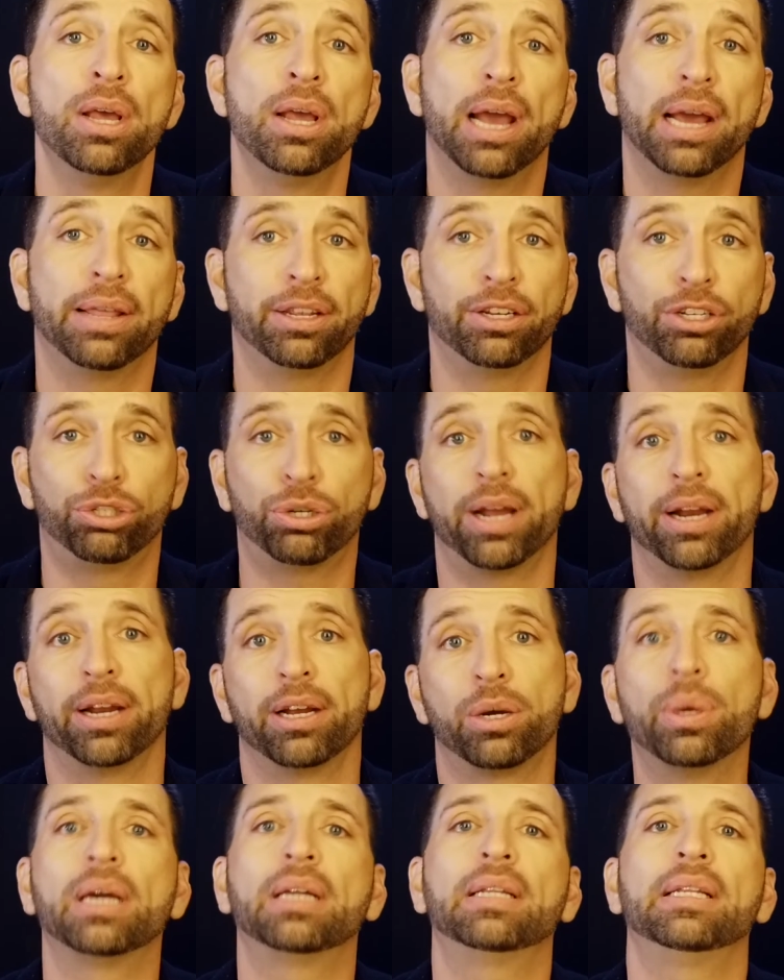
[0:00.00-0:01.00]
and then try to
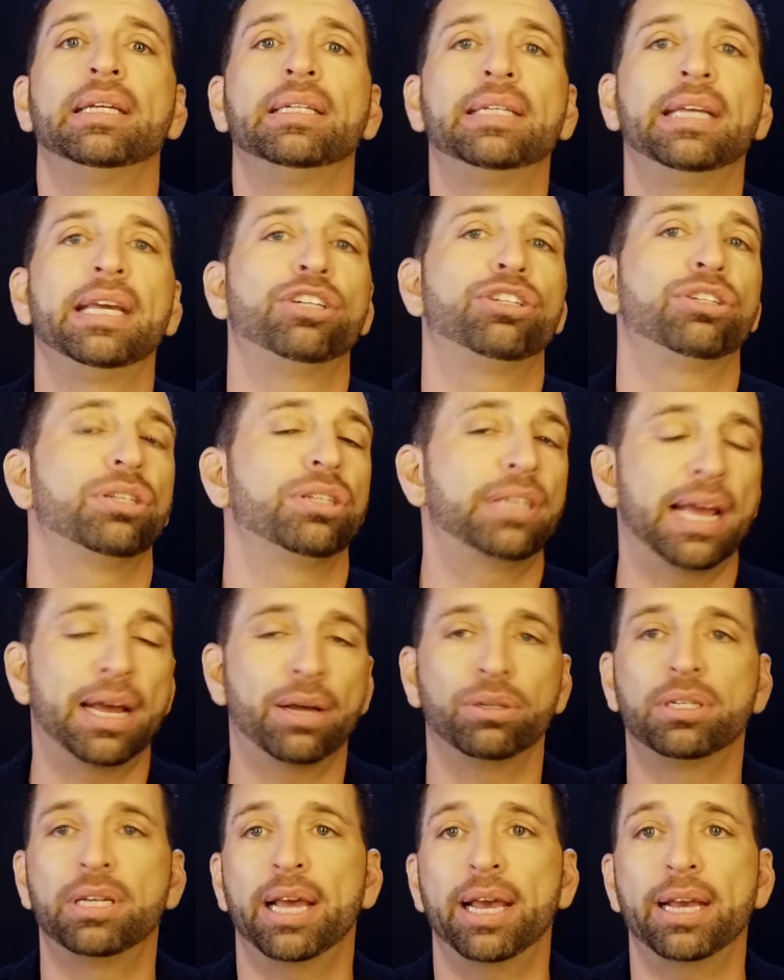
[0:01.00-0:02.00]
quickly teach the
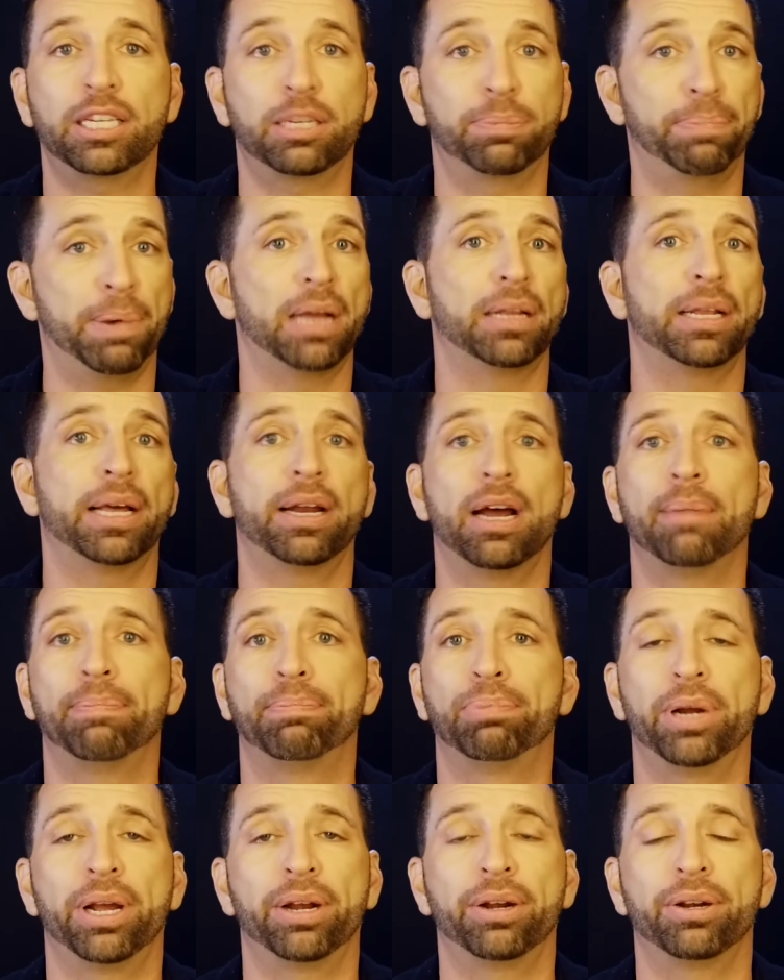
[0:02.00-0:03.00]
sound tech, spotlight
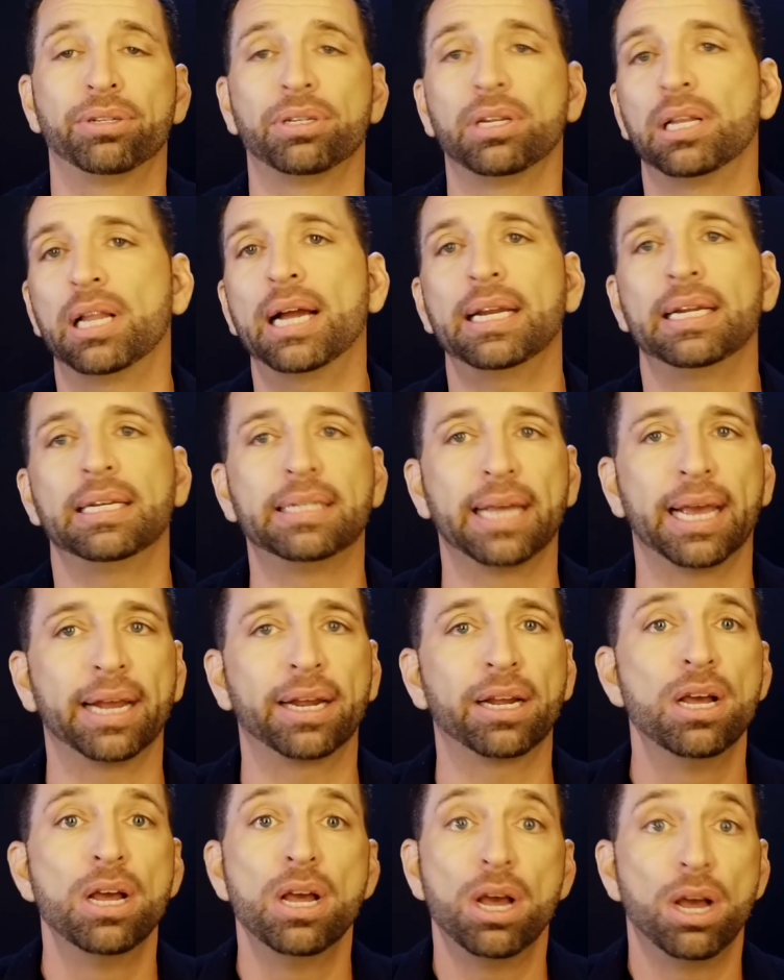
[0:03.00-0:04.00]
operators, and lighting tech